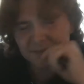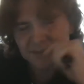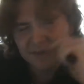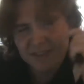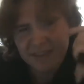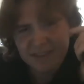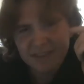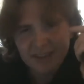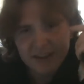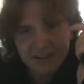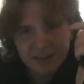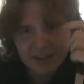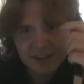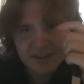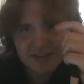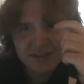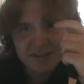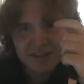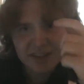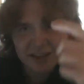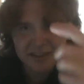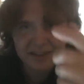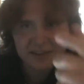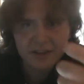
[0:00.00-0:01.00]
but there's
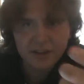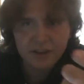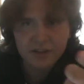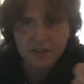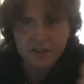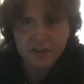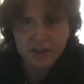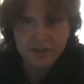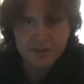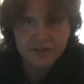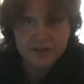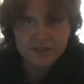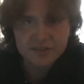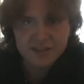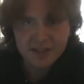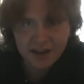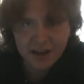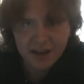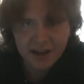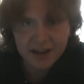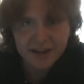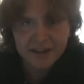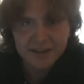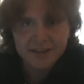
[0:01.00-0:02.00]
nothing on the other
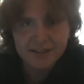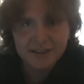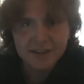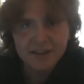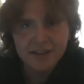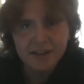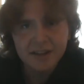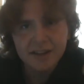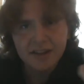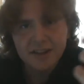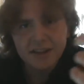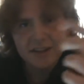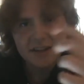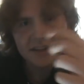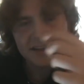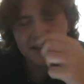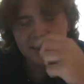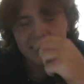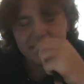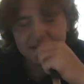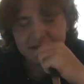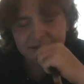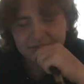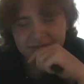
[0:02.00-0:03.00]
side,
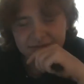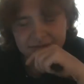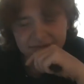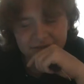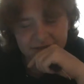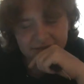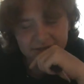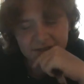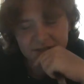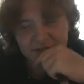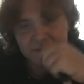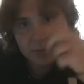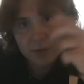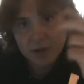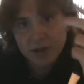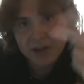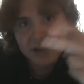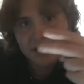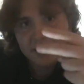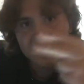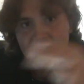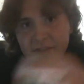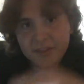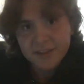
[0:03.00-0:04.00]
and there's
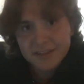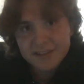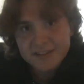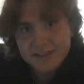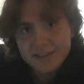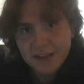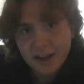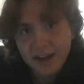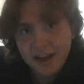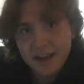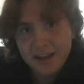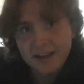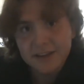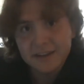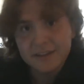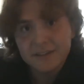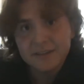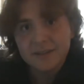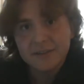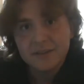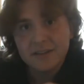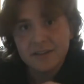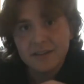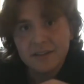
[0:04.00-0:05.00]
plenty on this side,
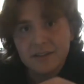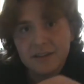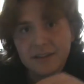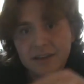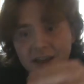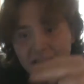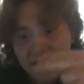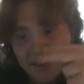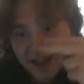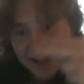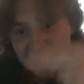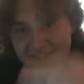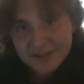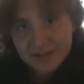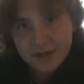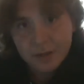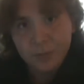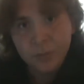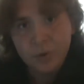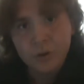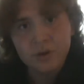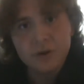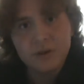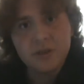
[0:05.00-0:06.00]
and that's the
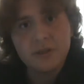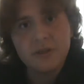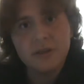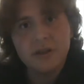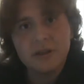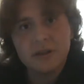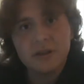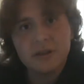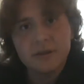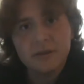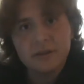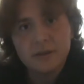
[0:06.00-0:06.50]
important thing.